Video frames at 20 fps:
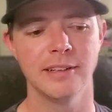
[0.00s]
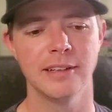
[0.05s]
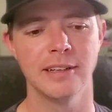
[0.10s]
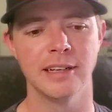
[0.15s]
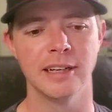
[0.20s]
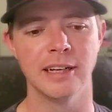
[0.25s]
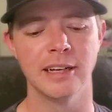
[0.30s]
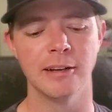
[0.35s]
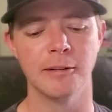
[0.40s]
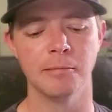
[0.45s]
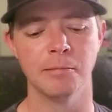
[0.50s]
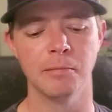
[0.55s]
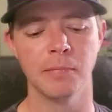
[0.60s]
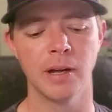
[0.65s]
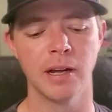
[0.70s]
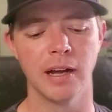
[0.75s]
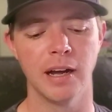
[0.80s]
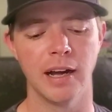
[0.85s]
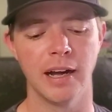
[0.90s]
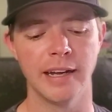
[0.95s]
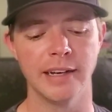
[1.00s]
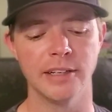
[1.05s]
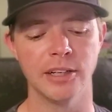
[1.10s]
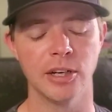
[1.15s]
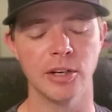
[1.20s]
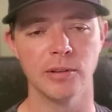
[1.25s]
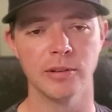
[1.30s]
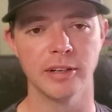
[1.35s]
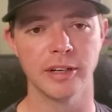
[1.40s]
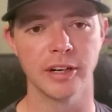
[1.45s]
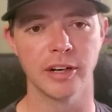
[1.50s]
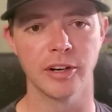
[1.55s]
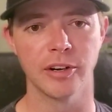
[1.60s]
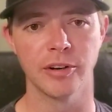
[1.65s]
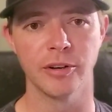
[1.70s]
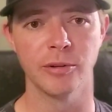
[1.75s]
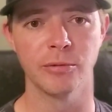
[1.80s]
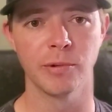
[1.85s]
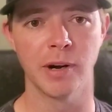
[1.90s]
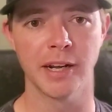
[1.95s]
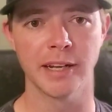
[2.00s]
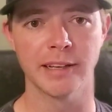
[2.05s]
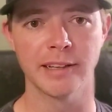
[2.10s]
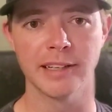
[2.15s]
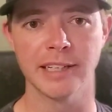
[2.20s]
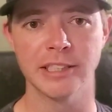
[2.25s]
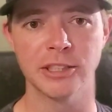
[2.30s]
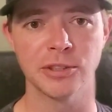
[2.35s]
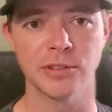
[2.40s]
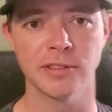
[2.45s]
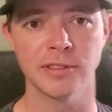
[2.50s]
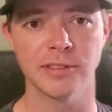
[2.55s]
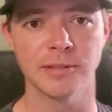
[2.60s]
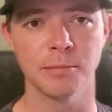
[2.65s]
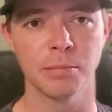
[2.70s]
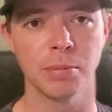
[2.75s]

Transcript: I know there are no regulations in